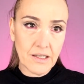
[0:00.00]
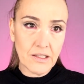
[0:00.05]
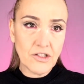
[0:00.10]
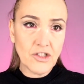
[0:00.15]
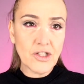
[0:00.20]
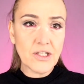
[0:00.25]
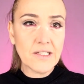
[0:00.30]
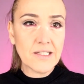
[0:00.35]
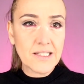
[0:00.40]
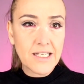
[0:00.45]

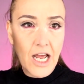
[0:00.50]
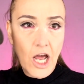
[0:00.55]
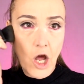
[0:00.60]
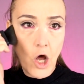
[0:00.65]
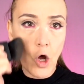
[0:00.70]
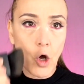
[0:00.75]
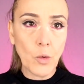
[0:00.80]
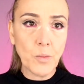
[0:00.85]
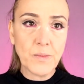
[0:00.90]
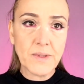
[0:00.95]
just
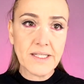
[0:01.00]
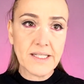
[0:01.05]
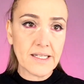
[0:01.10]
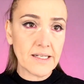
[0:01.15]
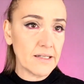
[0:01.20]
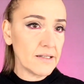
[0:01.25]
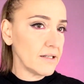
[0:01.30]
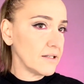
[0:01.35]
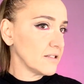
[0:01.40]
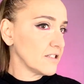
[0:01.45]
helps
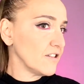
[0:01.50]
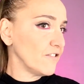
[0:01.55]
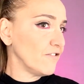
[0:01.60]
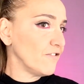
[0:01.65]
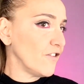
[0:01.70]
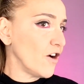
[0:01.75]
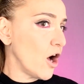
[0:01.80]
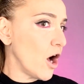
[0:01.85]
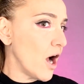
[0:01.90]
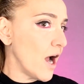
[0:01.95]

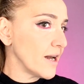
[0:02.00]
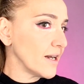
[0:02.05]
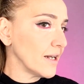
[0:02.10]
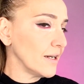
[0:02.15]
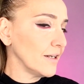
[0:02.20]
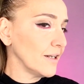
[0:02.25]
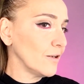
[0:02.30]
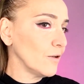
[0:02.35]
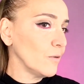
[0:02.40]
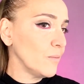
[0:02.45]
define a
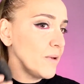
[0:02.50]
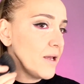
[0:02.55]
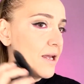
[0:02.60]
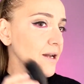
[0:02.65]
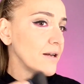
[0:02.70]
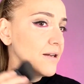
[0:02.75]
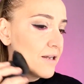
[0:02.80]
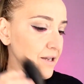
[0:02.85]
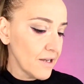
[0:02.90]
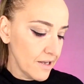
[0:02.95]
little
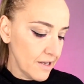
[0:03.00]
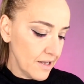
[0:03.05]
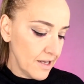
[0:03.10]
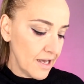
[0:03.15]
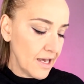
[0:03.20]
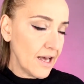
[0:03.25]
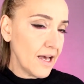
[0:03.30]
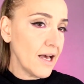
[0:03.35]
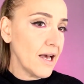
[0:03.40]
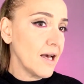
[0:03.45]
bit,
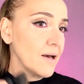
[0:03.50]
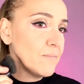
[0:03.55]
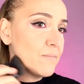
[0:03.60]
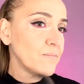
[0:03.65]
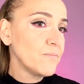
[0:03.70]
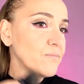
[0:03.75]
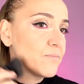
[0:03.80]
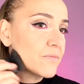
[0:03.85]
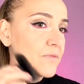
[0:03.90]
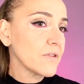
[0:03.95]

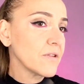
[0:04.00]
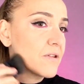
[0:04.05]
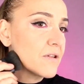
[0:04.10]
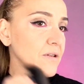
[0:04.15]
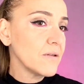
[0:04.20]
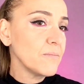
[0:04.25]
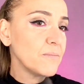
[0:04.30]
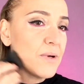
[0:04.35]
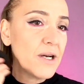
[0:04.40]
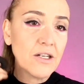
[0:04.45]

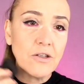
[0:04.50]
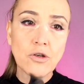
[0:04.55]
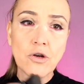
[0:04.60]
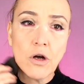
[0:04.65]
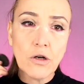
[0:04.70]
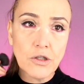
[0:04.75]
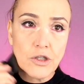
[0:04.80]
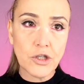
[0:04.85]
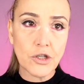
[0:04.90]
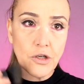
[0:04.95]
but
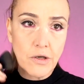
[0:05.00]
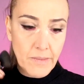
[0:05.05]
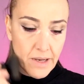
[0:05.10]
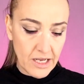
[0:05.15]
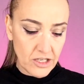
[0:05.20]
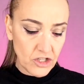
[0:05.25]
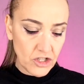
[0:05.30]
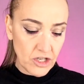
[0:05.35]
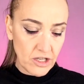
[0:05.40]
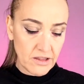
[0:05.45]
not too
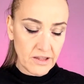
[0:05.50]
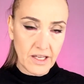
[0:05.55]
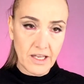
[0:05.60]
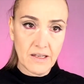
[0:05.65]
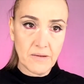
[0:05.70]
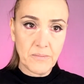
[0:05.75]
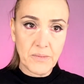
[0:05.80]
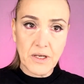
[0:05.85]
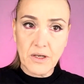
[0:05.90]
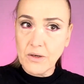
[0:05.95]
much, I
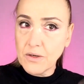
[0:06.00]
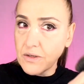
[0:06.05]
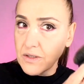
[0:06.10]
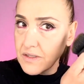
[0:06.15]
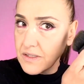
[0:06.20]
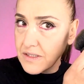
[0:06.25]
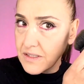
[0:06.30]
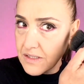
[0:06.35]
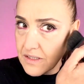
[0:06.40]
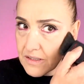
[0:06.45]
think,
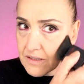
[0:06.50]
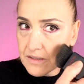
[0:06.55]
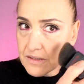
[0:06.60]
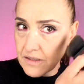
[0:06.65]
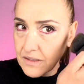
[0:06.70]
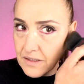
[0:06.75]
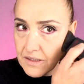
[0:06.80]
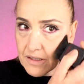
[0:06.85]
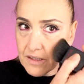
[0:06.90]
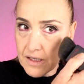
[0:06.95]
because
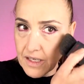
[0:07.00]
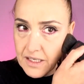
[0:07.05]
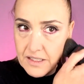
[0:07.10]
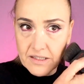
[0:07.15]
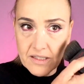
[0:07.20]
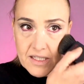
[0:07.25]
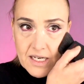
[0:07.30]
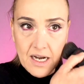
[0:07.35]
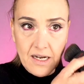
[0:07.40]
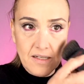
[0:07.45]
it